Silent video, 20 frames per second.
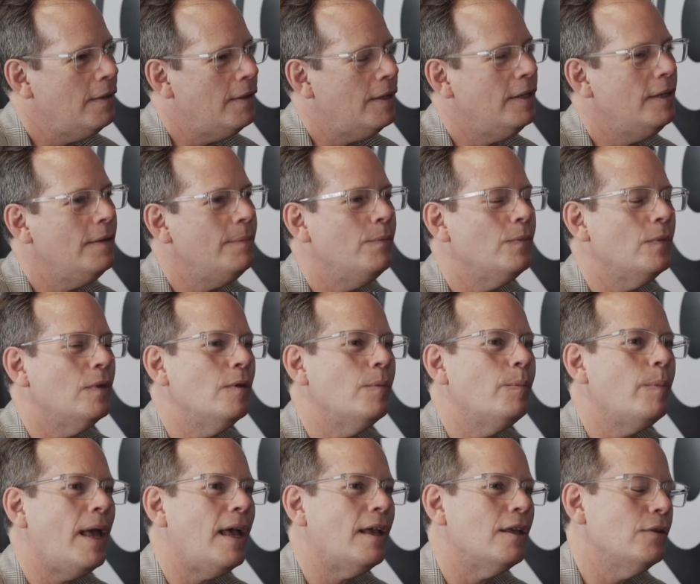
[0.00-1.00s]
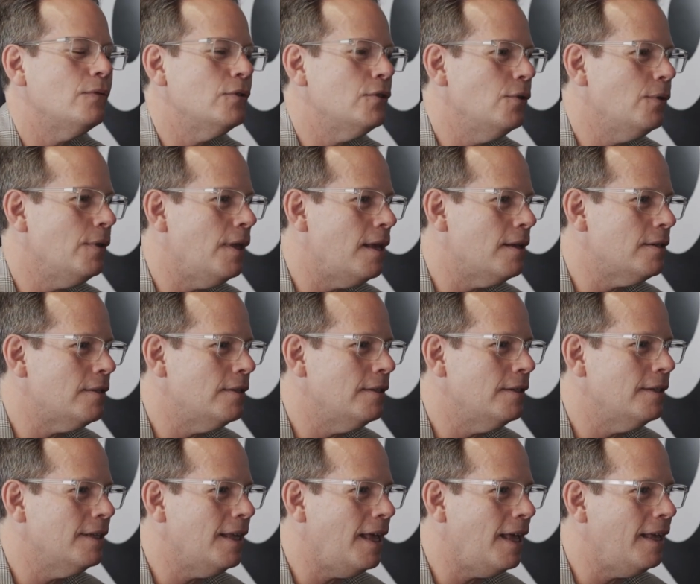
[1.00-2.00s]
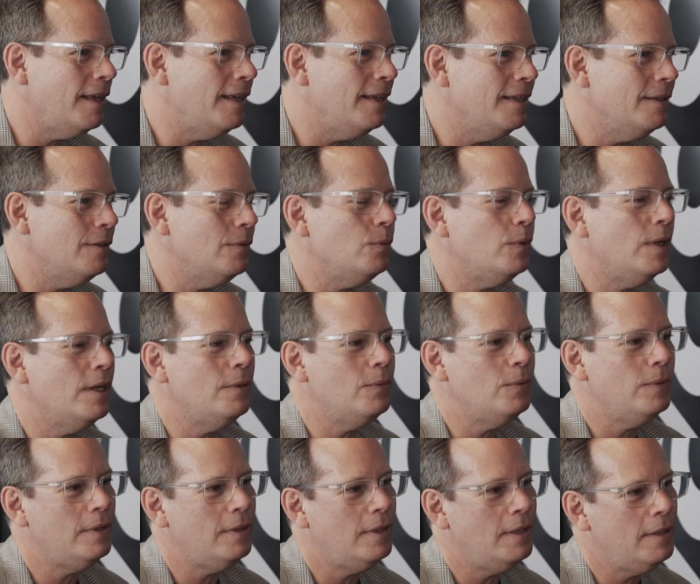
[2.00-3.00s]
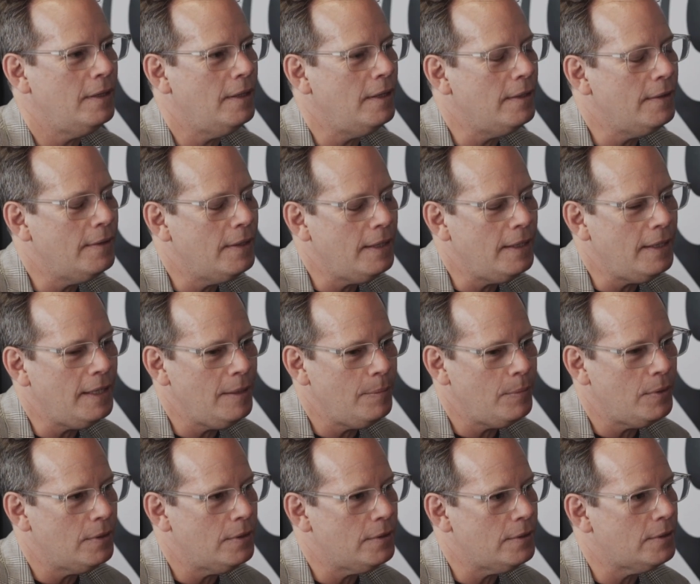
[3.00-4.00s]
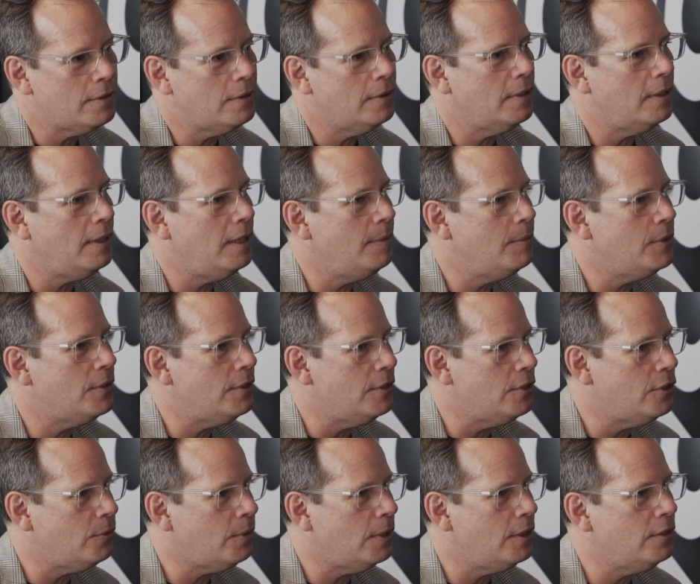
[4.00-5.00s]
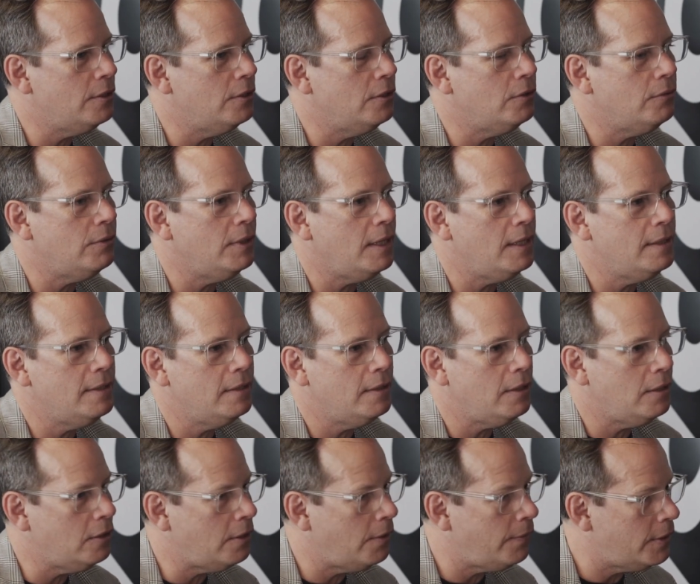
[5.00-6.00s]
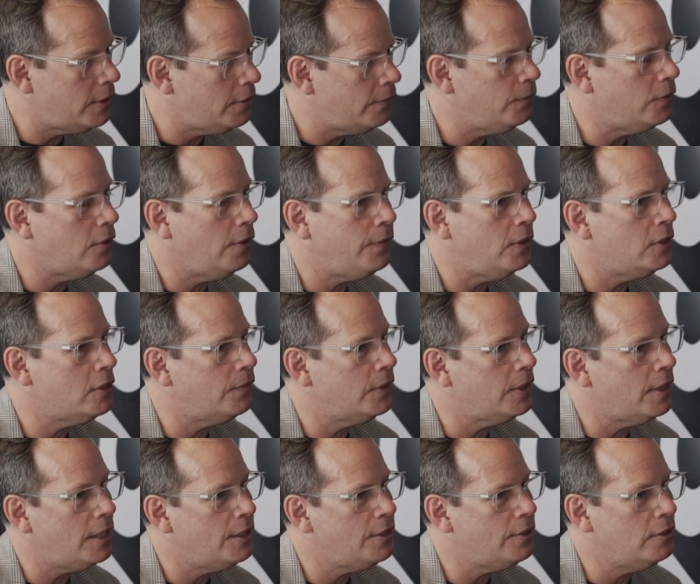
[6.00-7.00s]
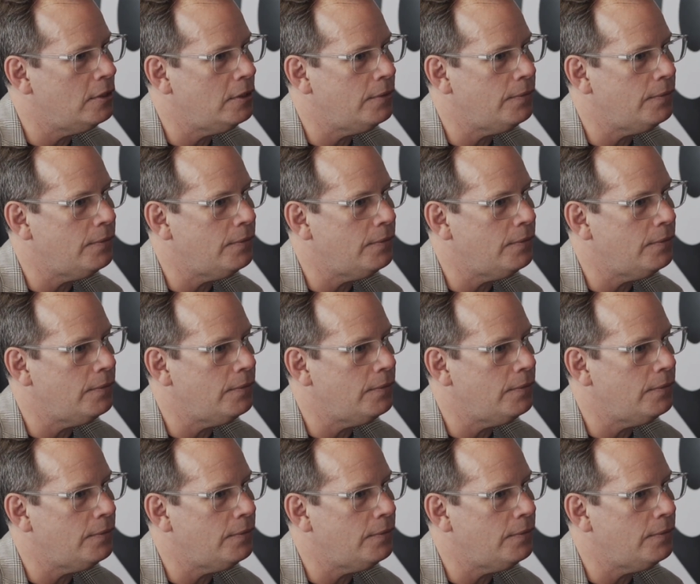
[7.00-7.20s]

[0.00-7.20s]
the back of 2008 when the Lehman situation created diversification